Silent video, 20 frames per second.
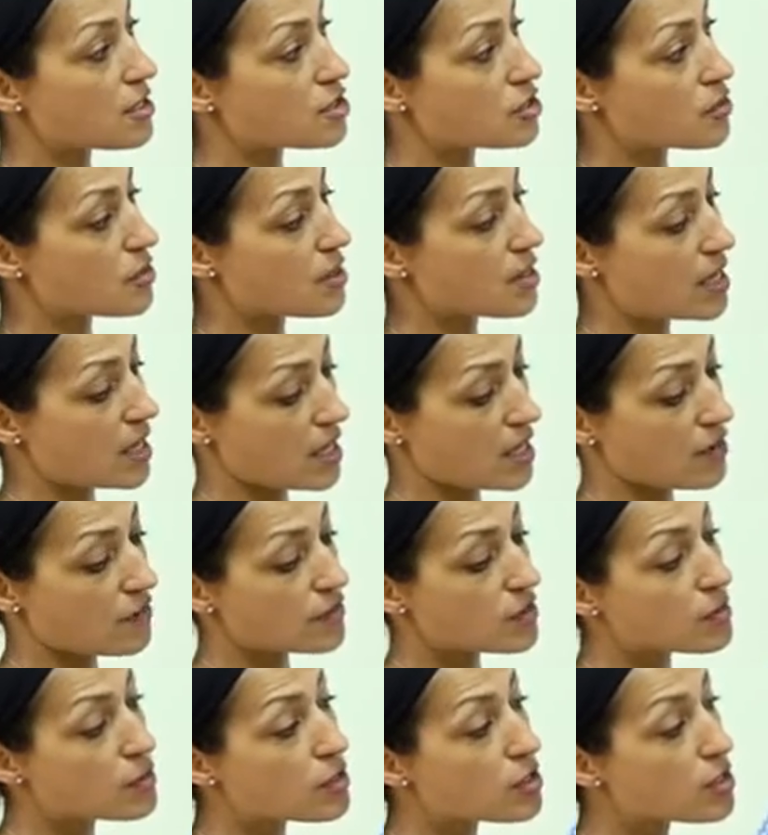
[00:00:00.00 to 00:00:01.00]
you think.
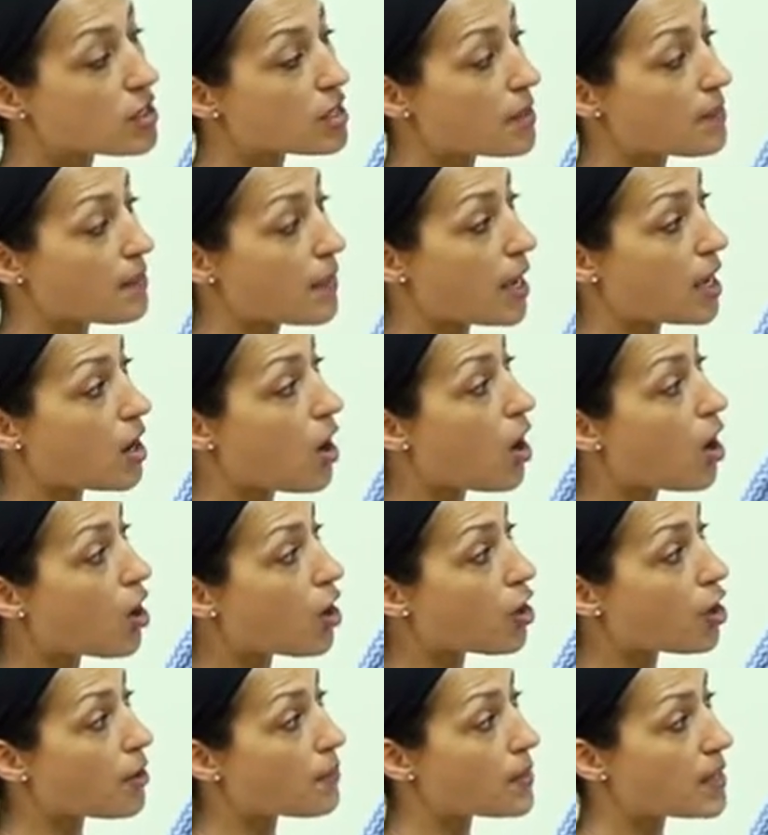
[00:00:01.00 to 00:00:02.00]
If you look at my
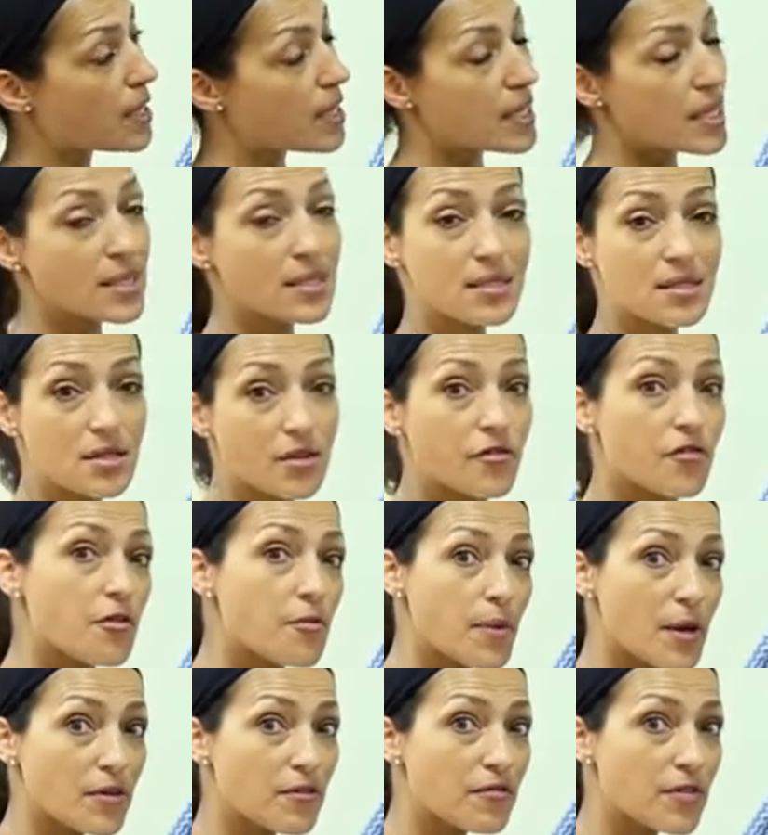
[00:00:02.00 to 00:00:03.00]
arm, it's still
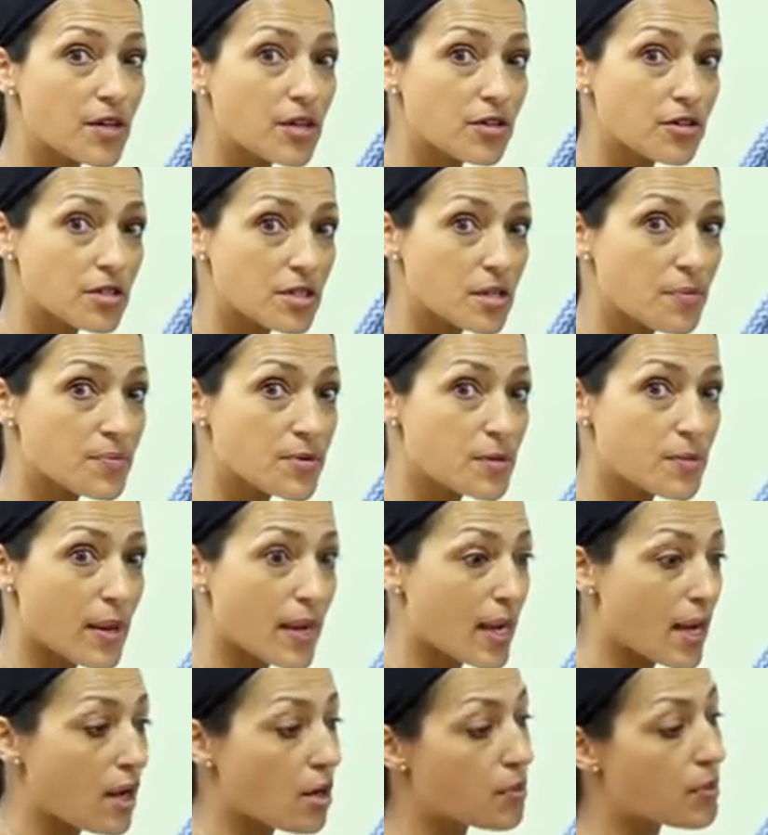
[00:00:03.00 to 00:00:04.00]
from my fingertip to
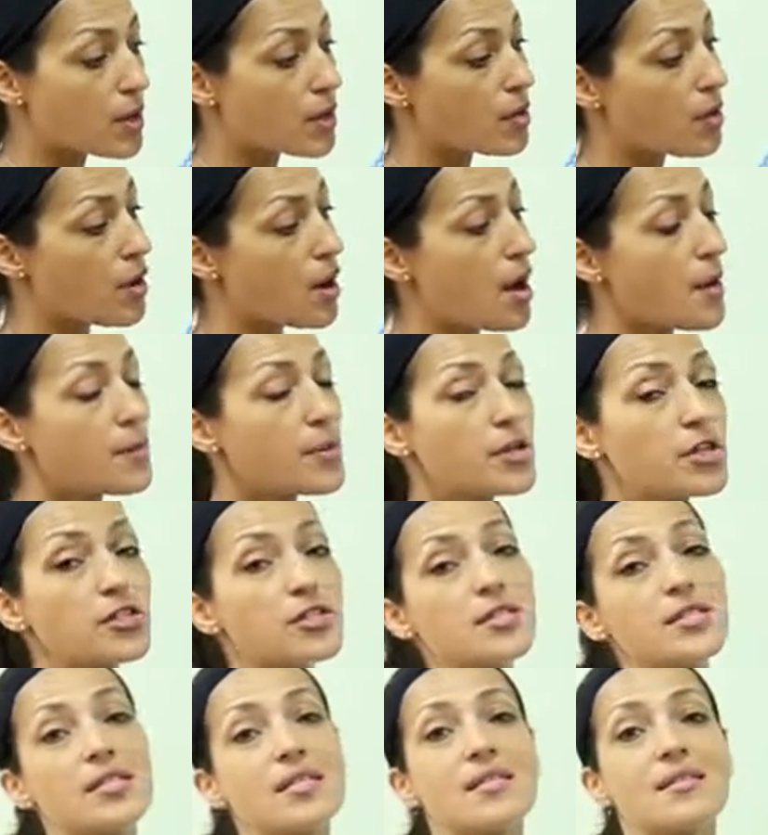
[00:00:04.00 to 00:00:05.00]
my elbow. But you'll
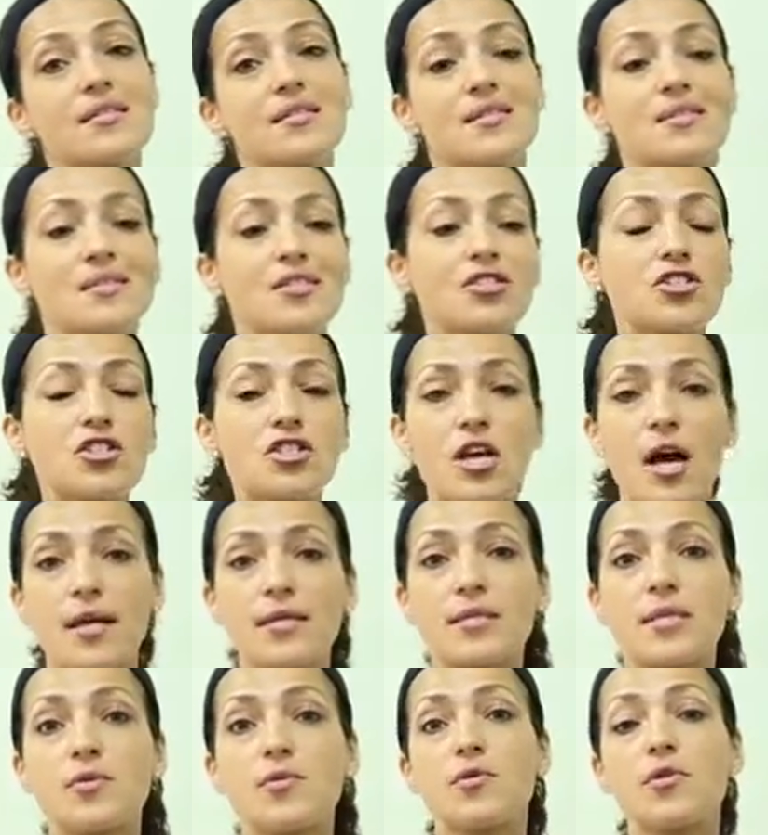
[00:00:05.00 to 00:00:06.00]
see in the still
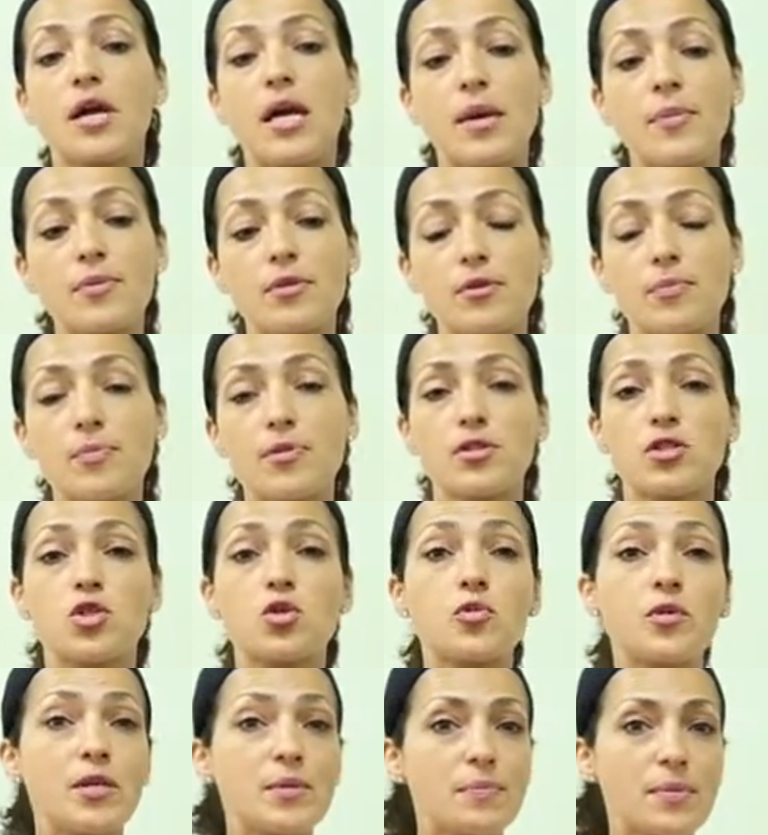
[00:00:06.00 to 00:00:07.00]
shots that we were able to put
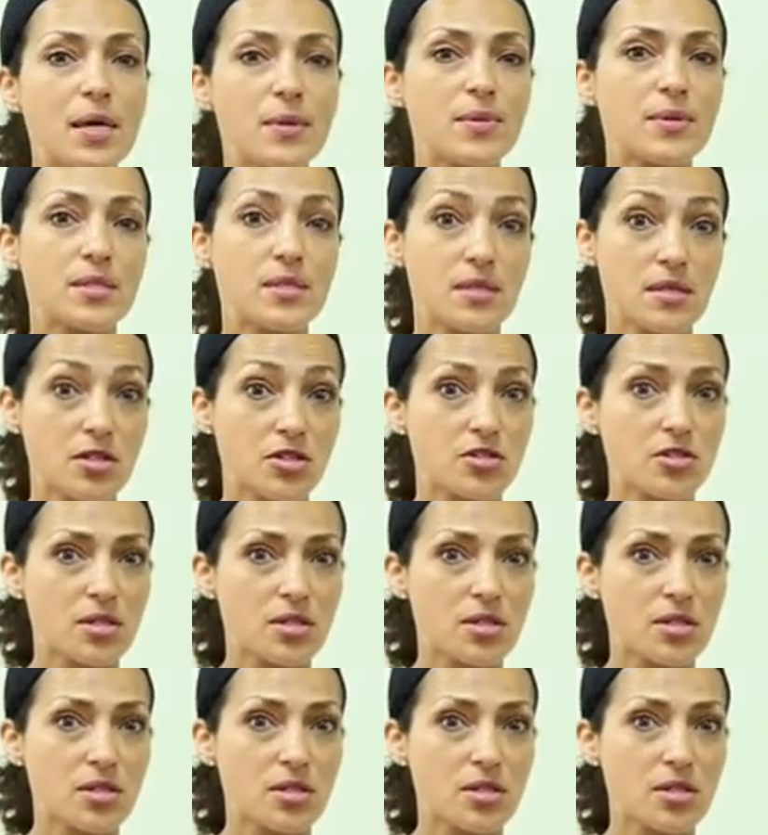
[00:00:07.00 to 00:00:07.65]
twin babies in here